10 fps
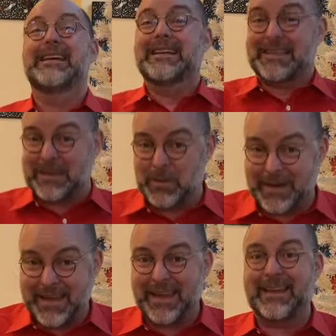So
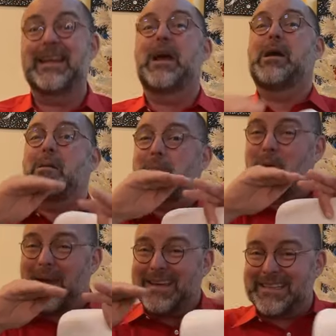again,
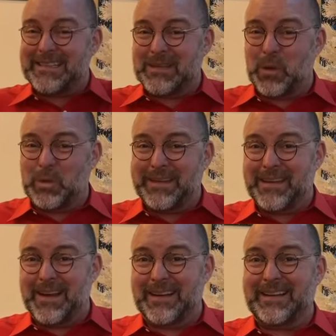price is holding
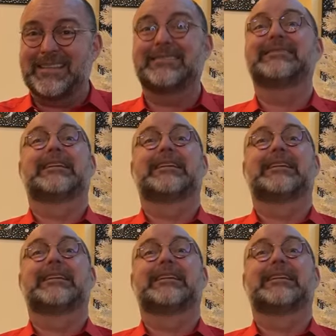on,